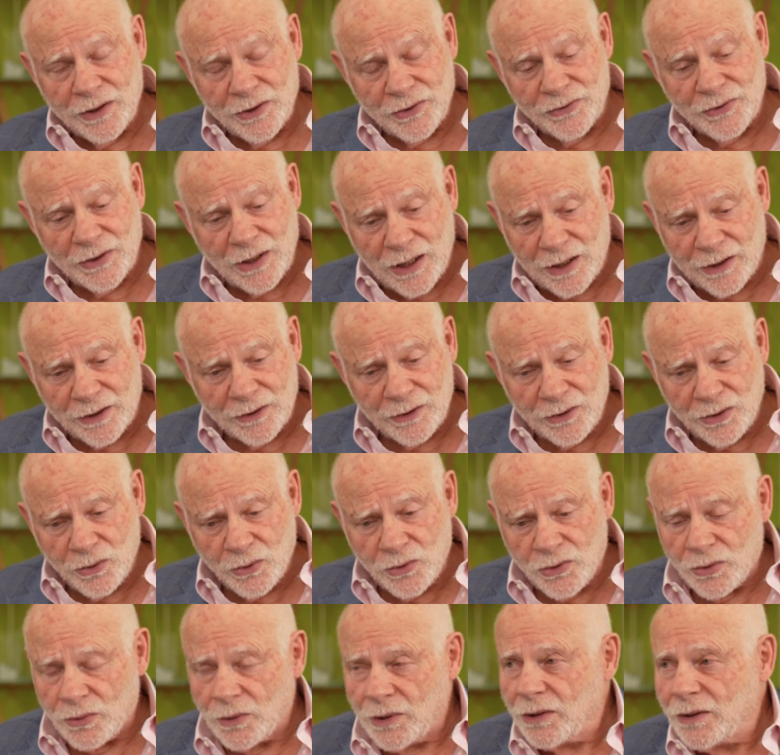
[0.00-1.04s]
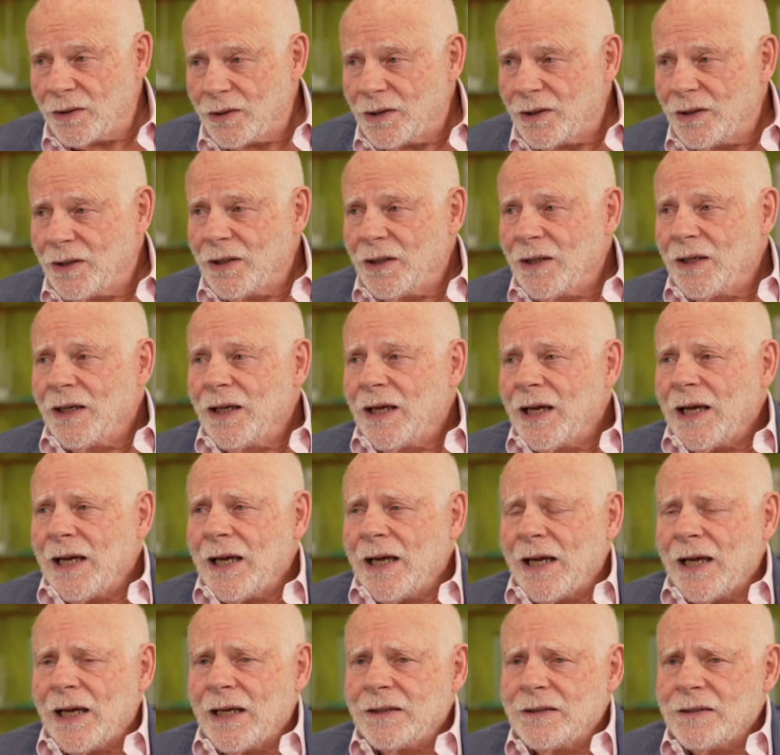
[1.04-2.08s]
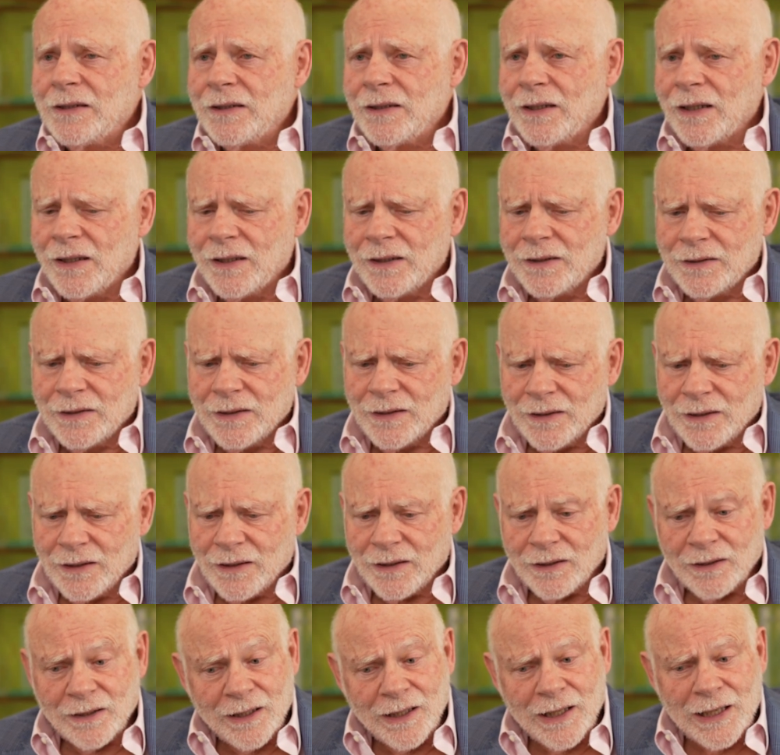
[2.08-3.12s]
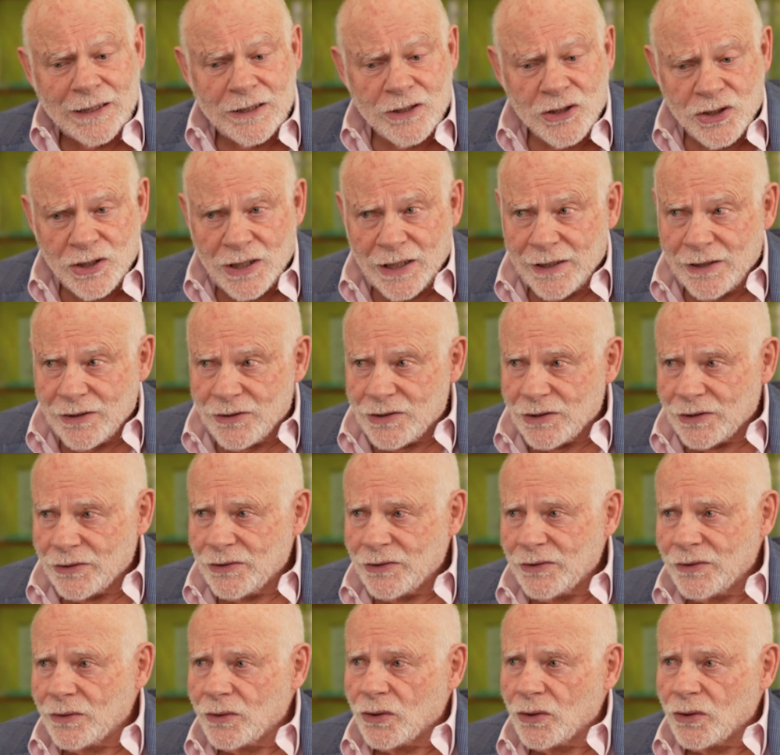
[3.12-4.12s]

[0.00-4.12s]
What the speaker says: is not unusual, and a lot changes,